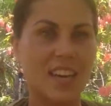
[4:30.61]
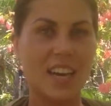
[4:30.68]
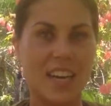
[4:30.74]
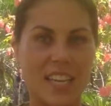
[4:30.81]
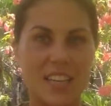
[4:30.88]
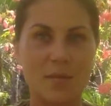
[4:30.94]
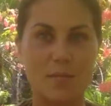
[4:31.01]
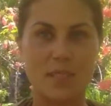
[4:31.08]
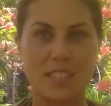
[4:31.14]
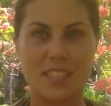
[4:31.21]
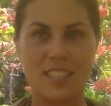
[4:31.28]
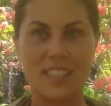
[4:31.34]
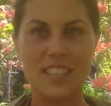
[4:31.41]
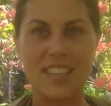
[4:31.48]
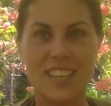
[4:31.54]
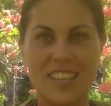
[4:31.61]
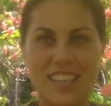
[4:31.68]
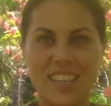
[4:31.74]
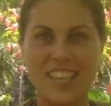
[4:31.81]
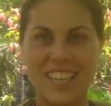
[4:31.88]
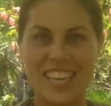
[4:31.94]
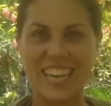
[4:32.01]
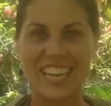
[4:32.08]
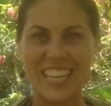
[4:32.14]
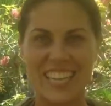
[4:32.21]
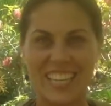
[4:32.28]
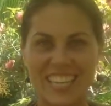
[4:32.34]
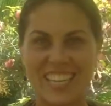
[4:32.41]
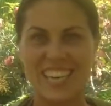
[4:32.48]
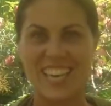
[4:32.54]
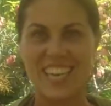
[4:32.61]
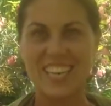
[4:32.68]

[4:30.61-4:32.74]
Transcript: I can be still and I can